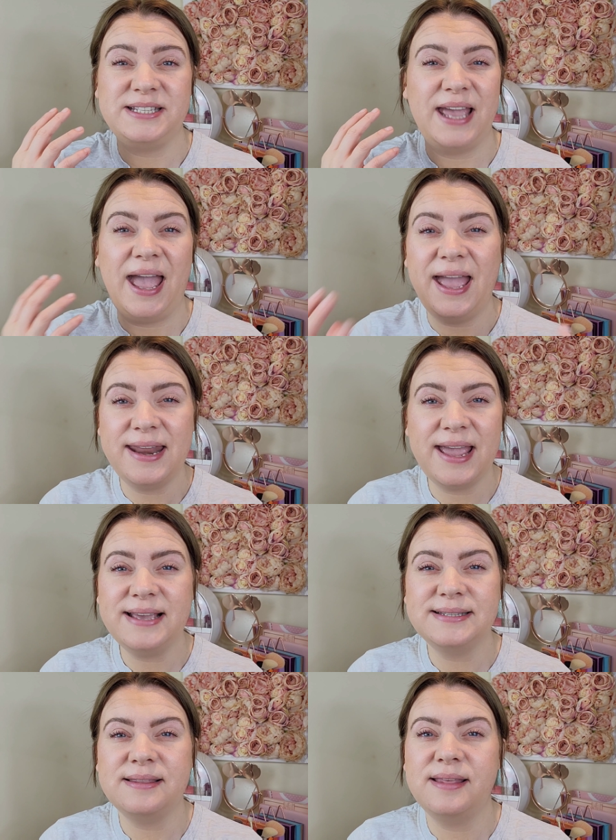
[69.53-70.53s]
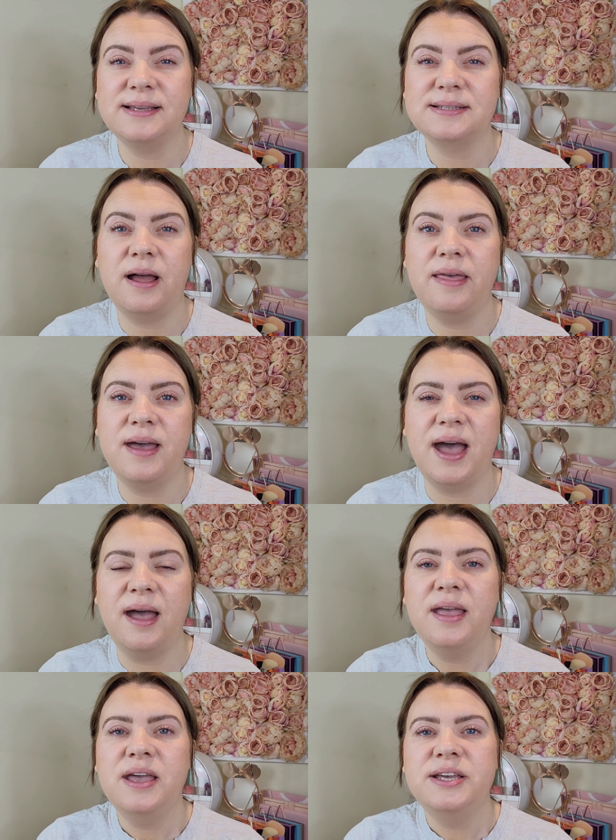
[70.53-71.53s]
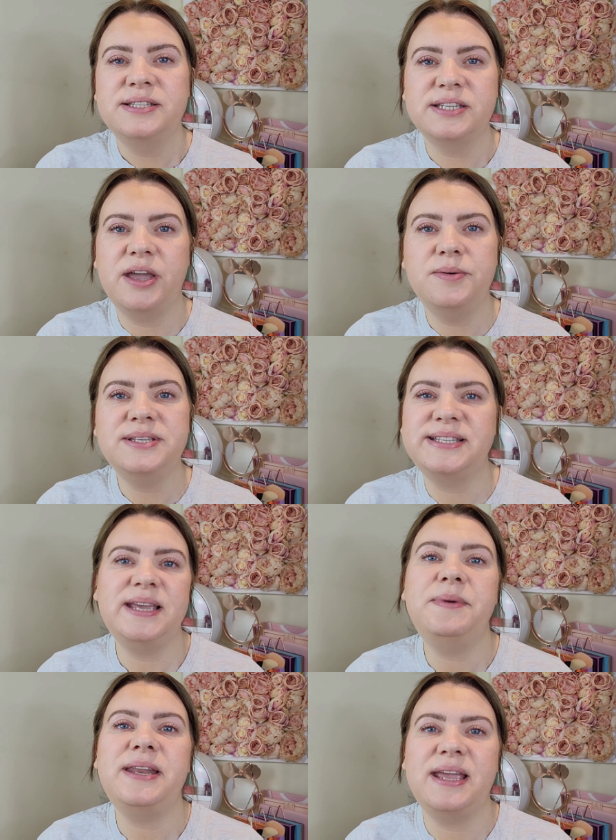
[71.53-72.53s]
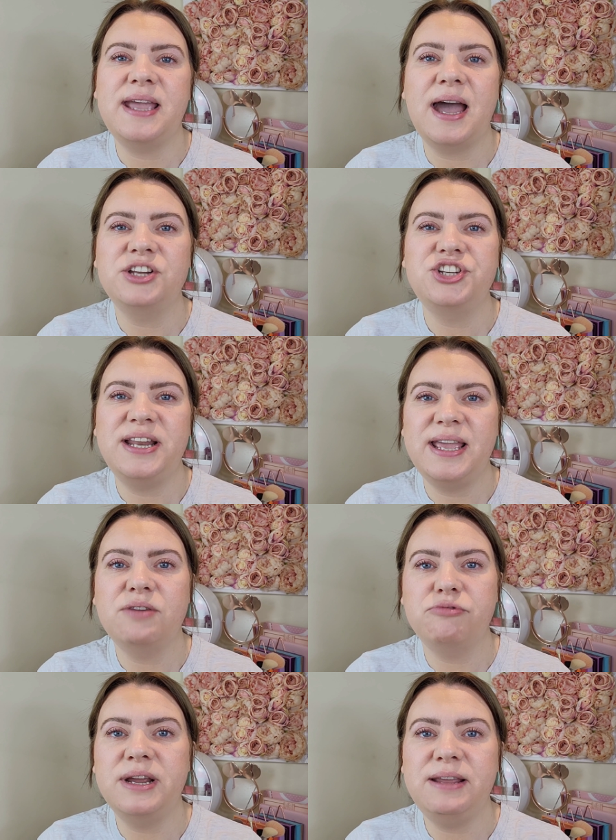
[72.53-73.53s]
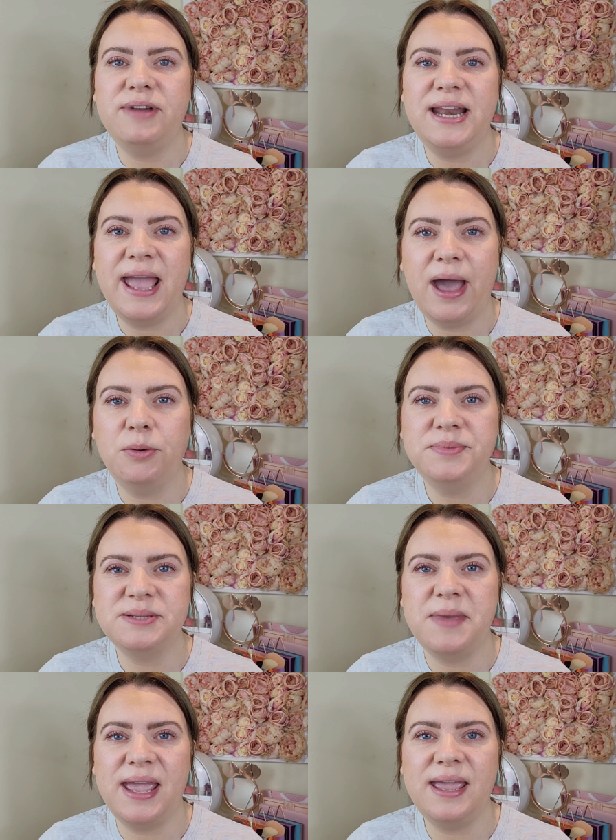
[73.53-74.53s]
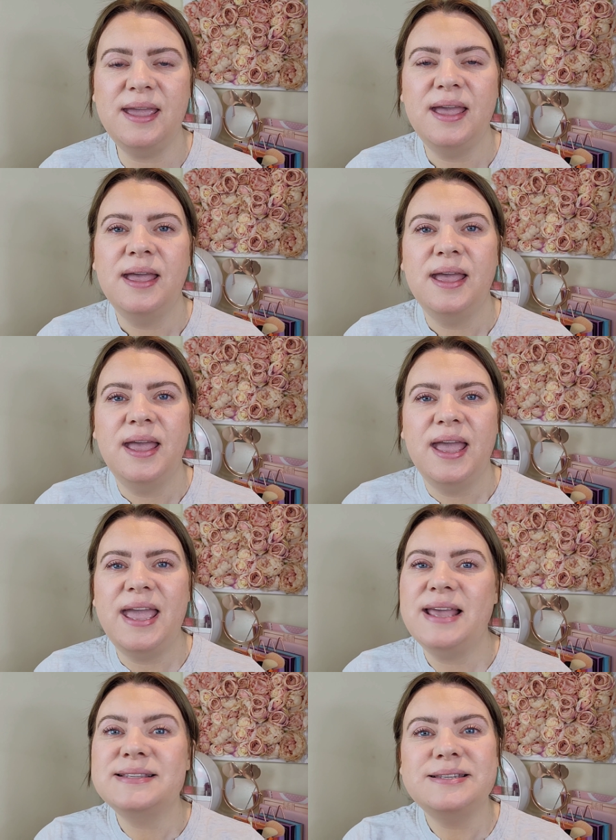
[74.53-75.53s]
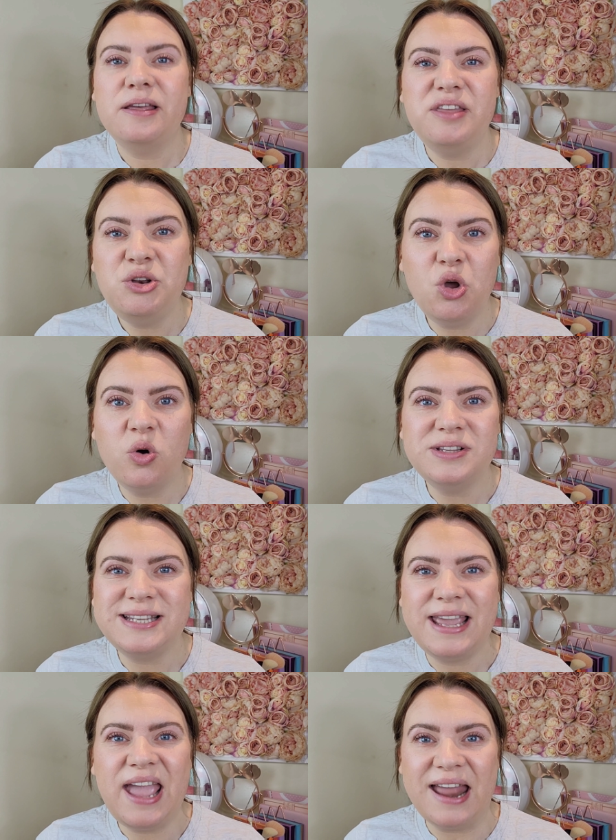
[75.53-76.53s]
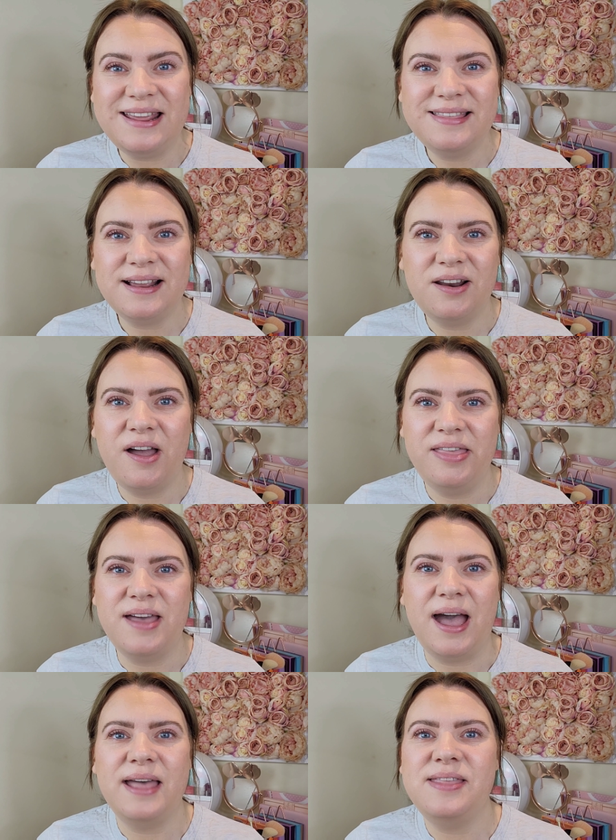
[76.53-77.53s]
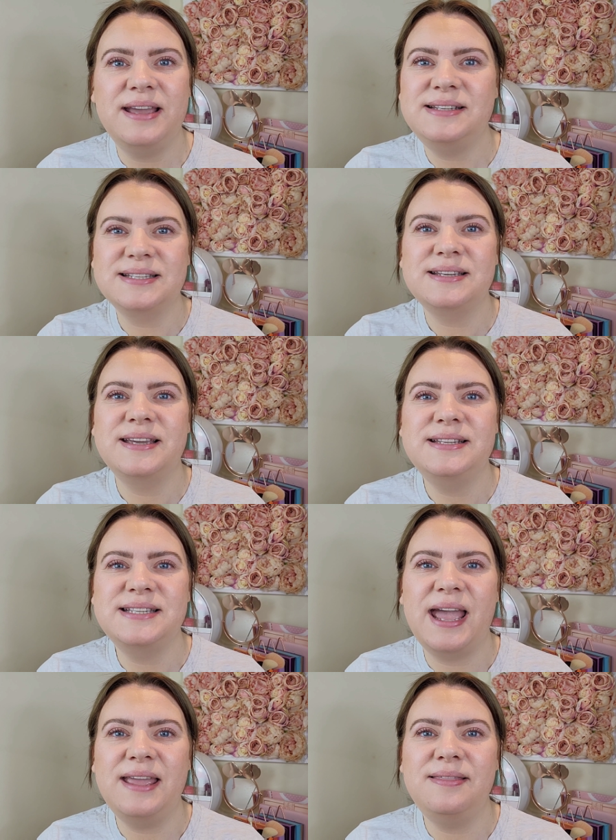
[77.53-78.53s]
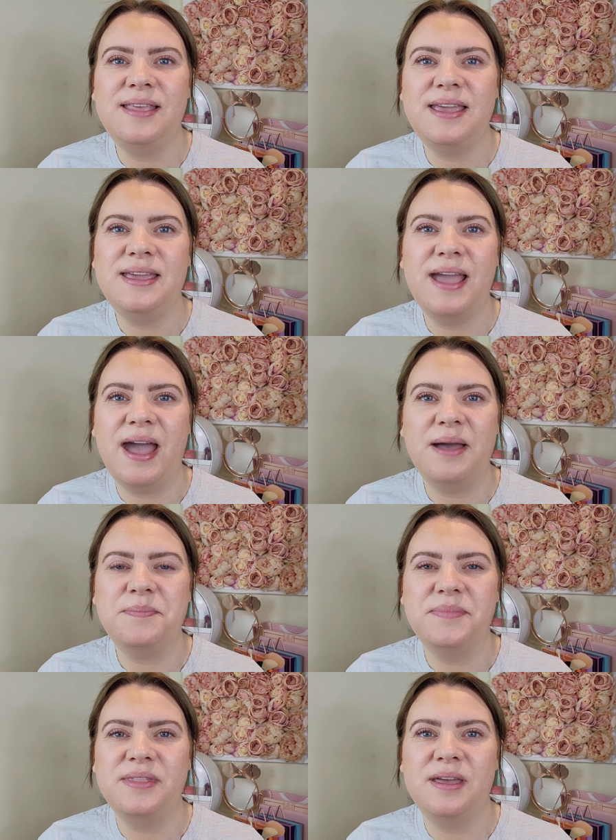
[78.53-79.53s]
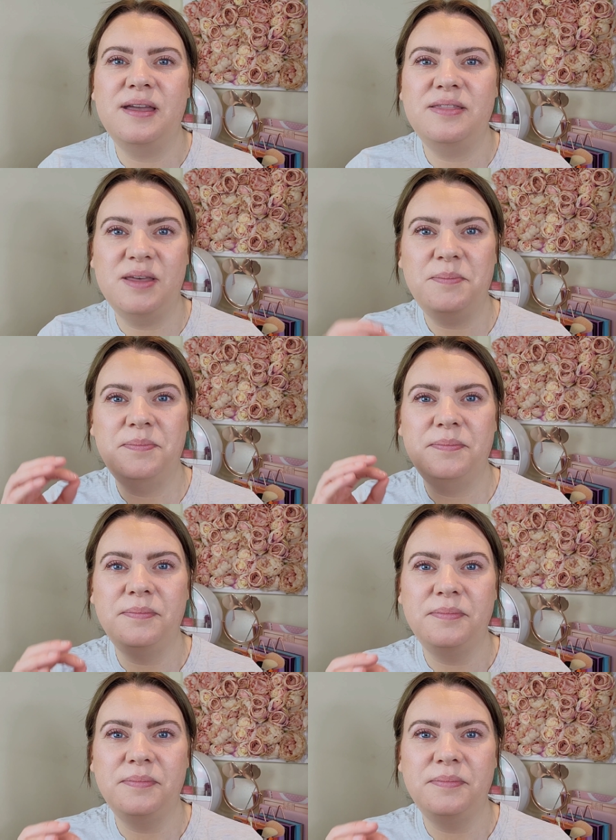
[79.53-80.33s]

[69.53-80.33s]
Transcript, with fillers: me to get headaches and things like that. So CBD actually really, really helps me. It's nothing naughty, anything like that, that it doesn't contain the, um, the, the,